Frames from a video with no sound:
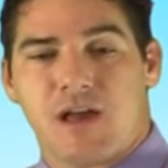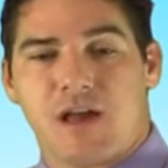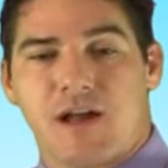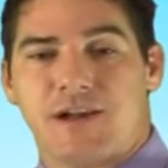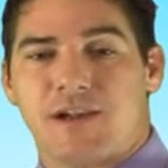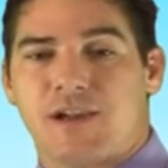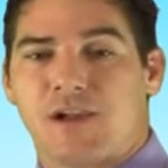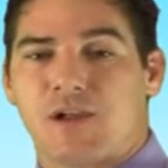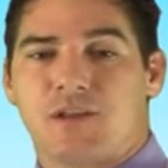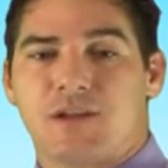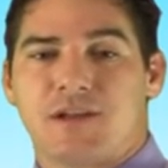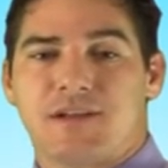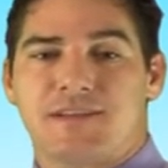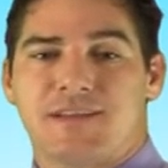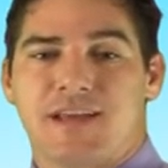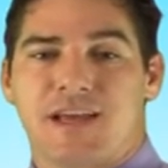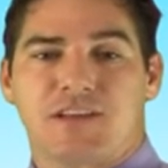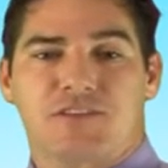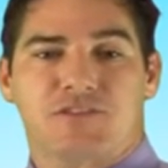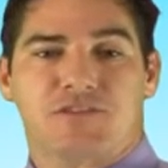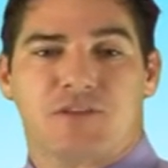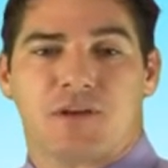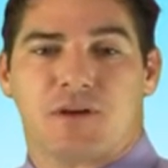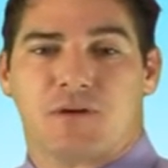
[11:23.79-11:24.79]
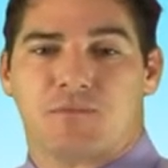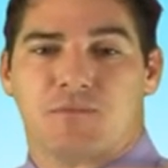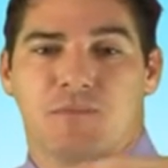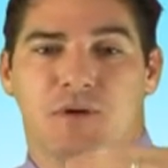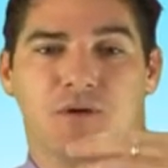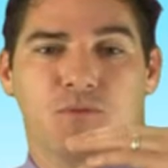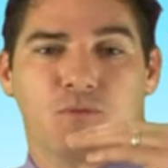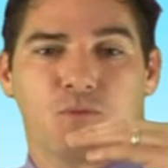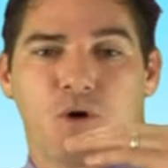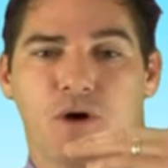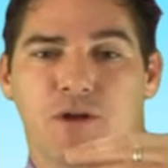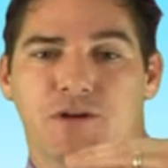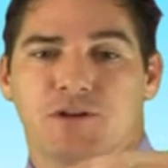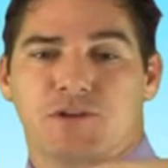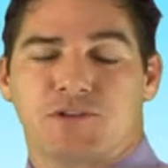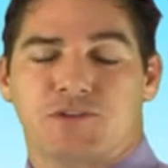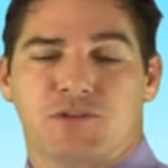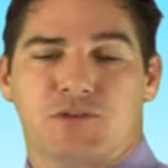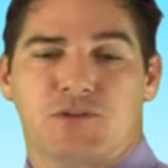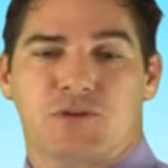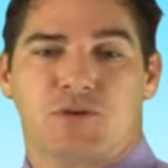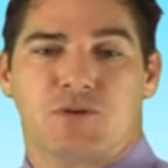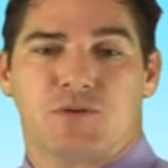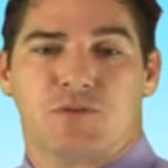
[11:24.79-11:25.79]
And it only takes them 1 or
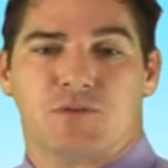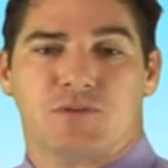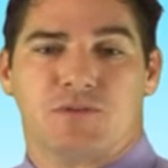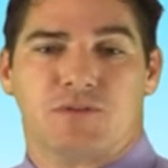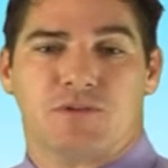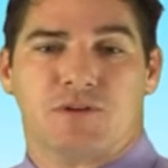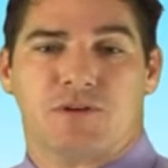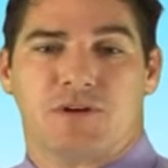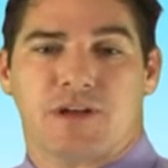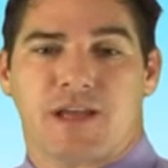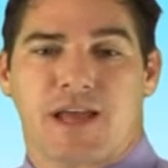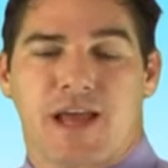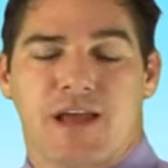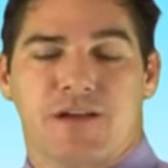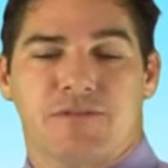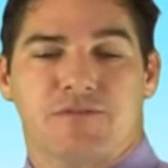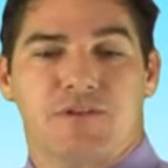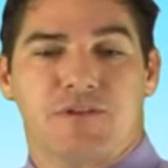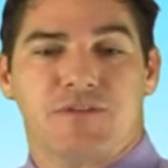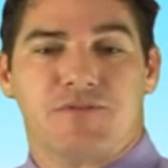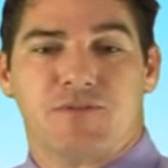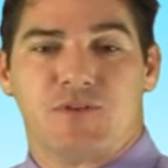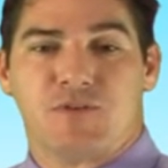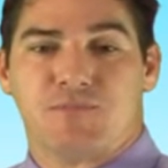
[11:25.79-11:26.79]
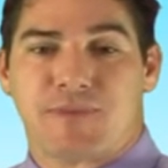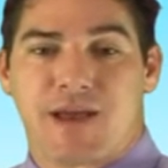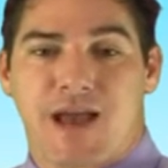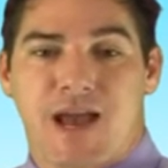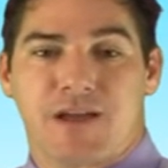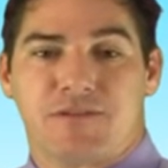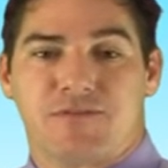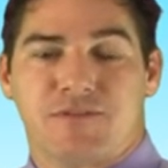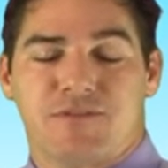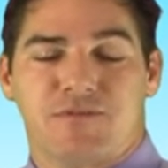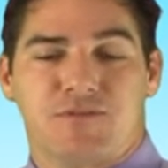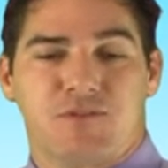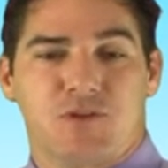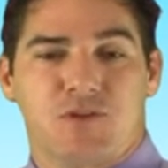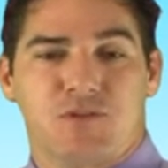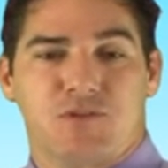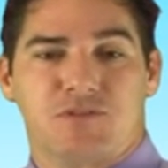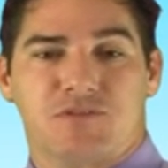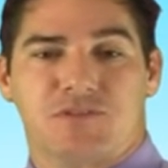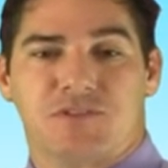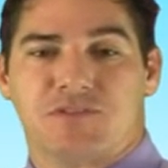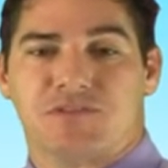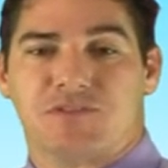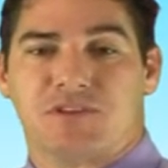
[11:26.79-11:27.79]
2, okay, bad
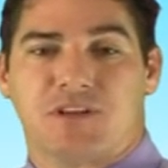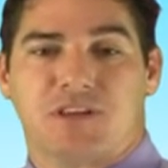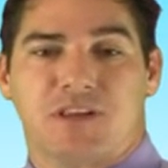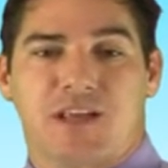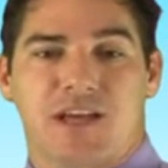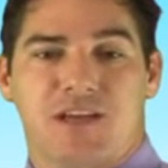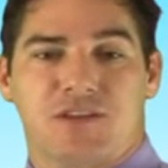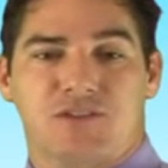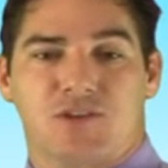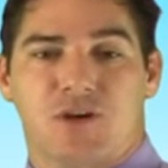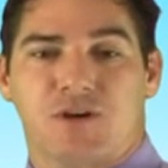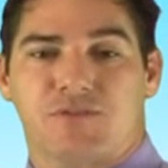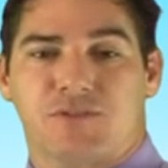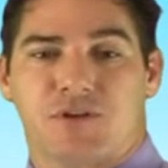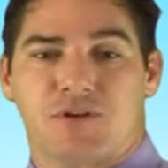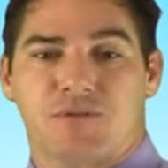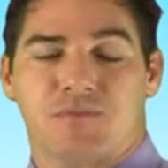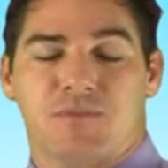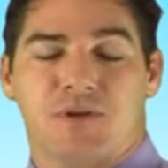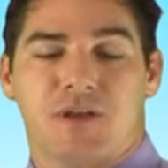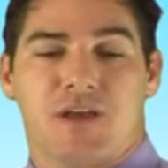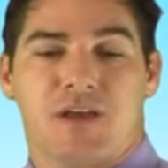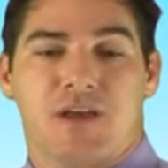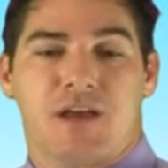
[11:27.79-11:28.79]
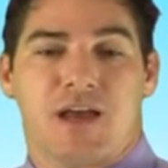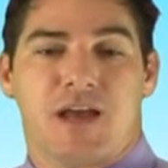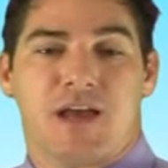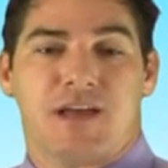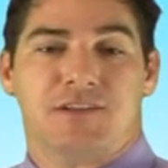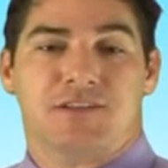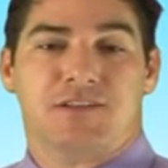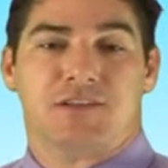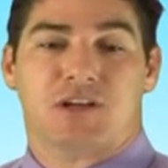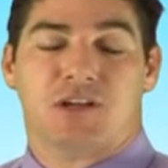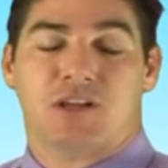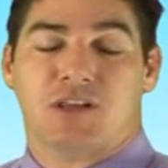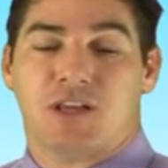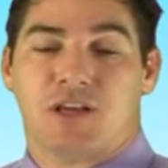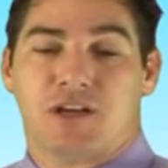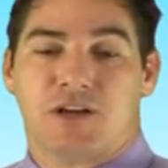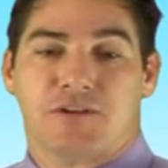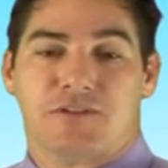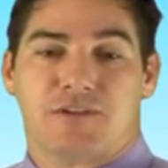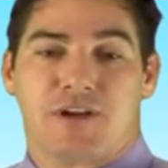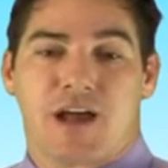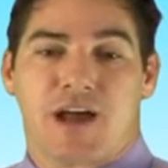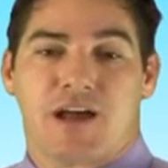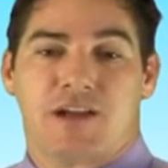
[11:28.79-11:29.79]
reviews just to glaze over them and to
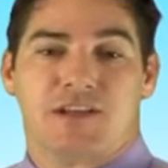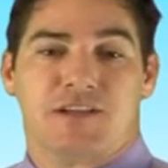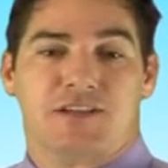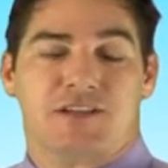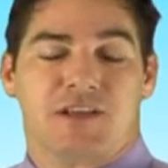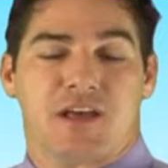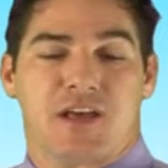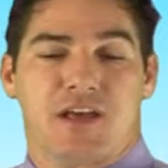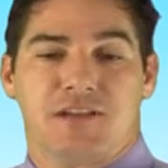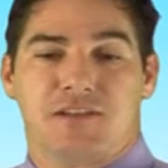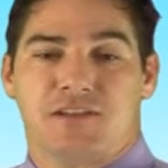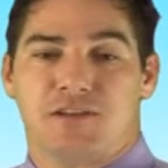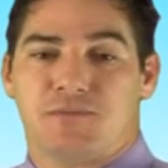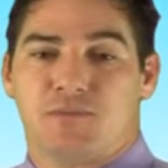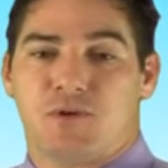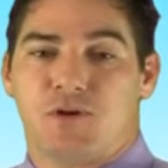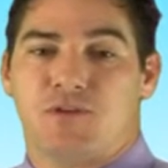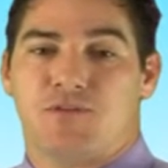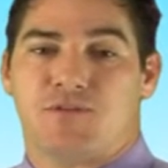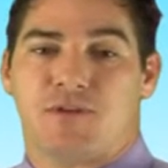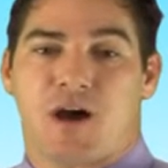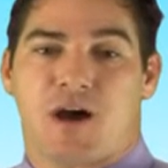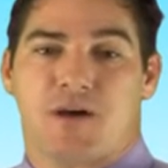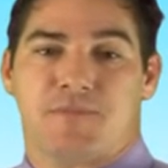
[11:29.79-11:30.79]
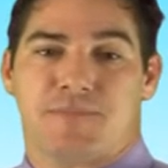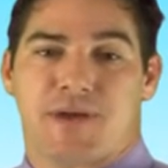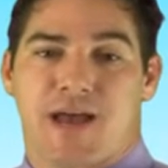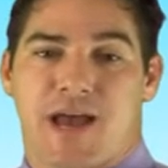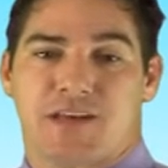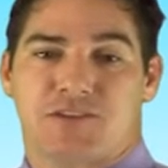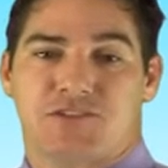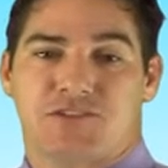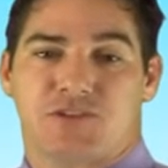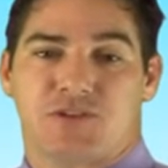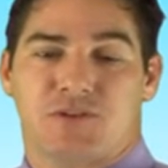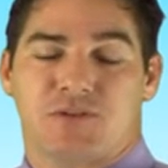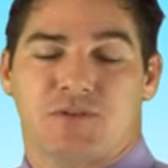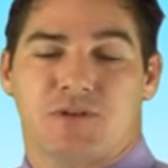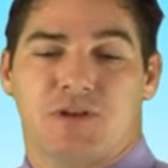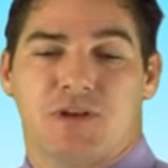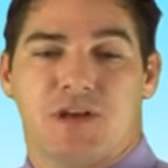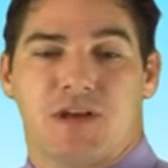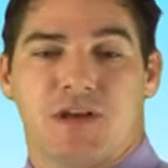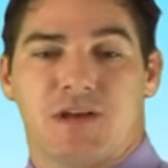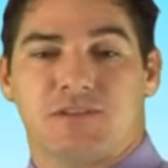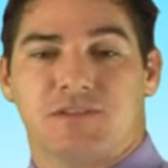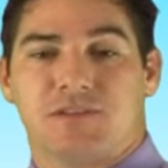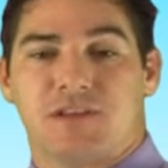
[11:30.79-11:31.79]
click around and to move on past you
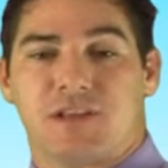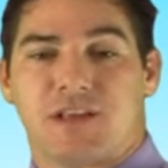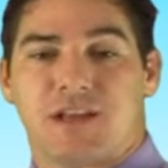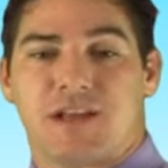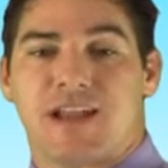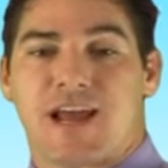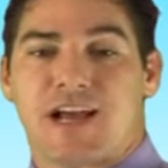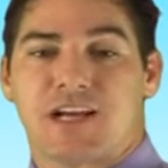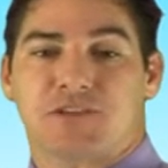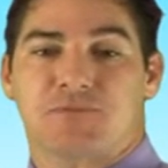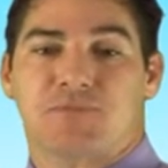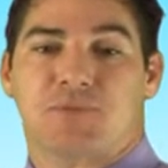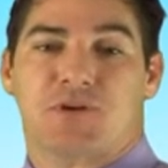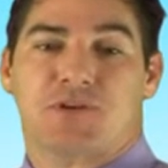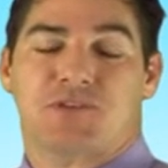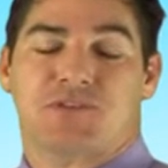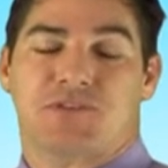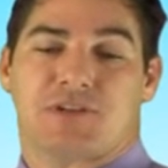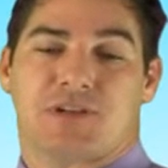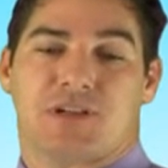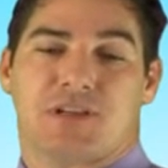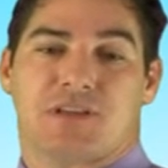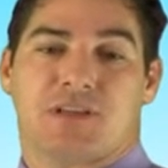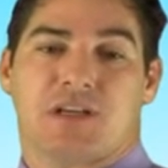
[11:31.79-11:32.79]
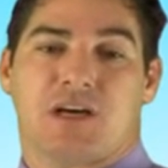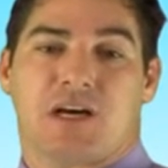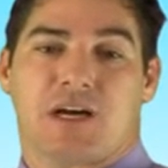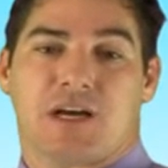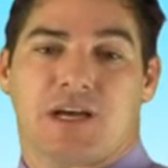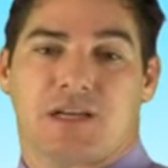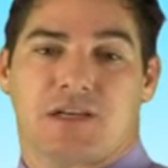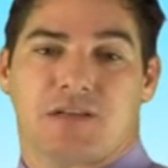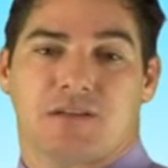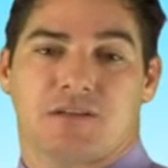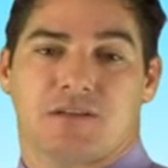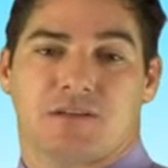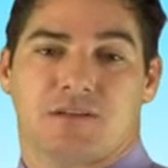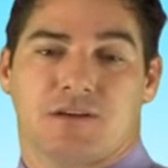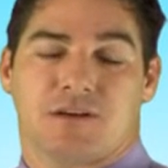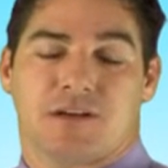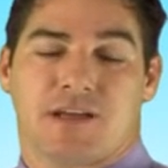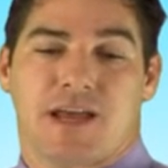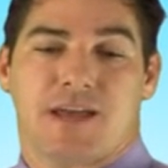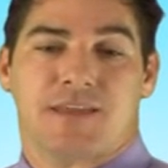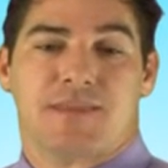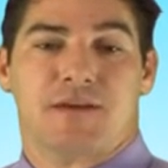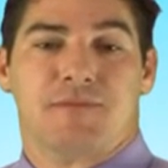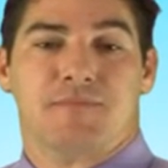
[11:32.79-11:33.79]
to the next person in line,
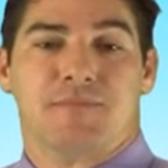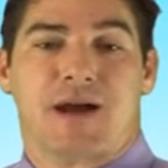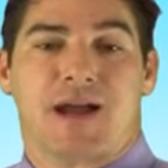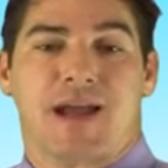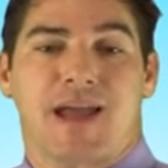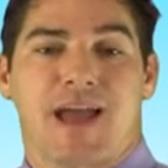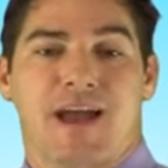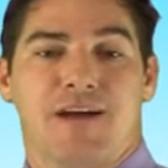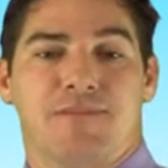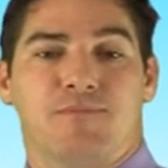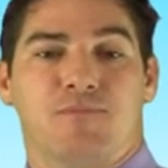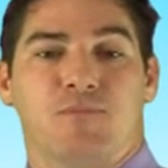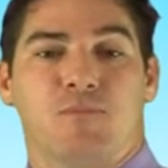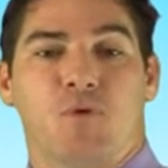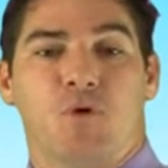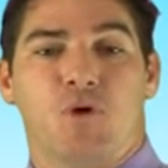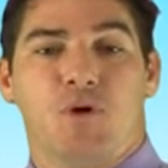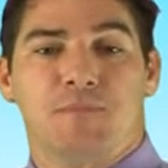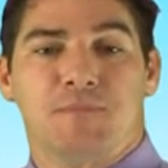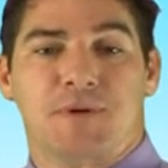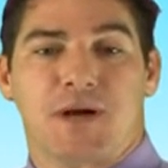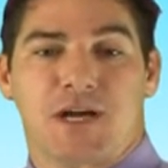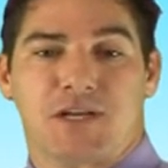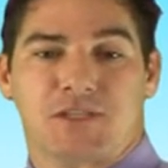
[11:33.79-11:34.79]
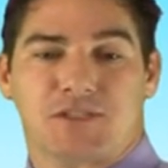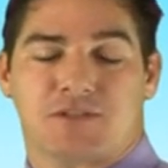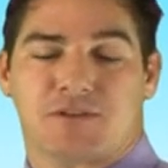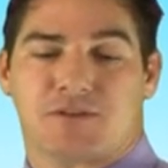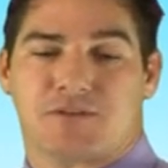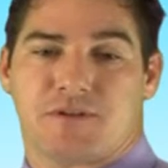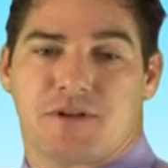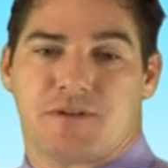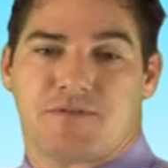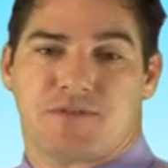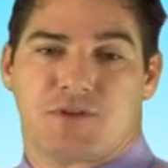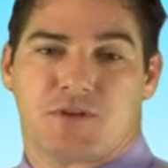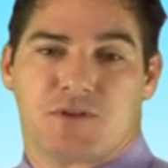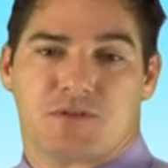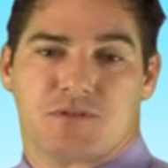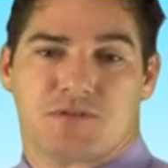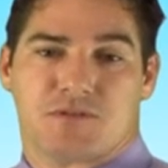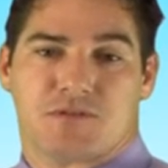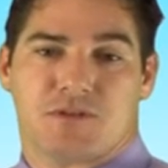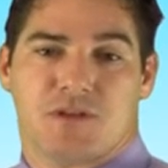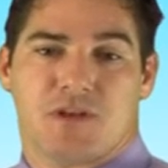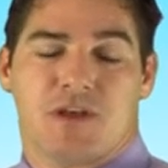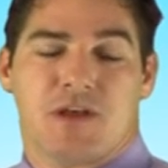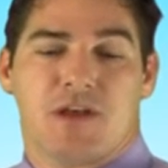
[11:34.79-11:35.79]
okay, that might have more positive
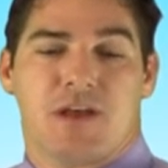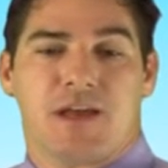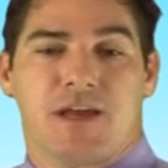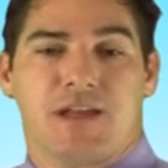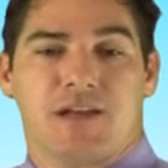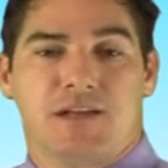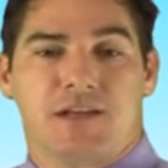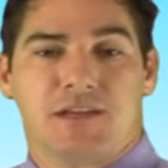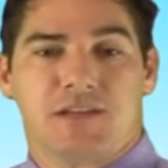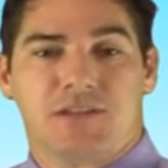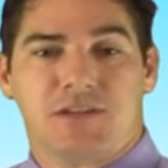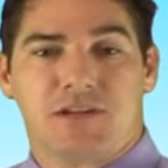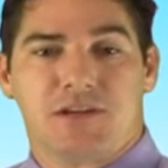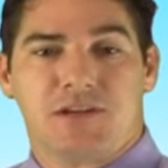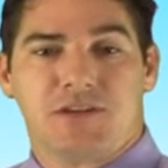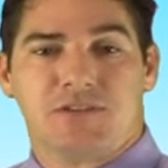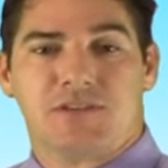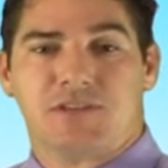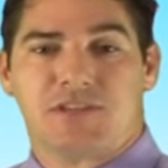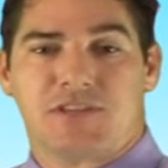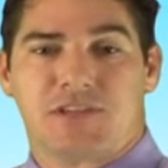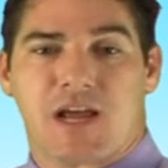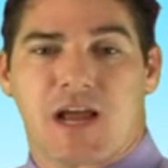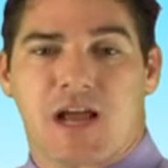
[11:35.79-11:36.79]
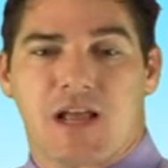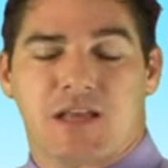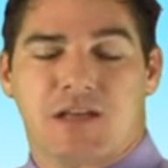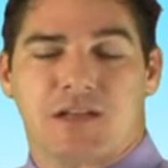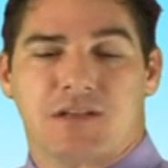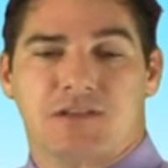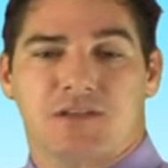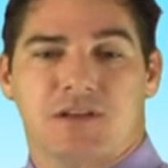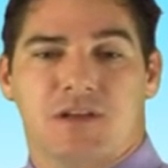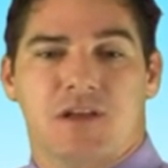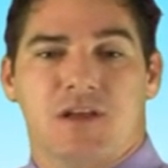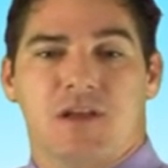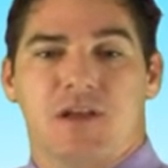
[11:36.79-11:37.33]
reviews. And because here's the challenge.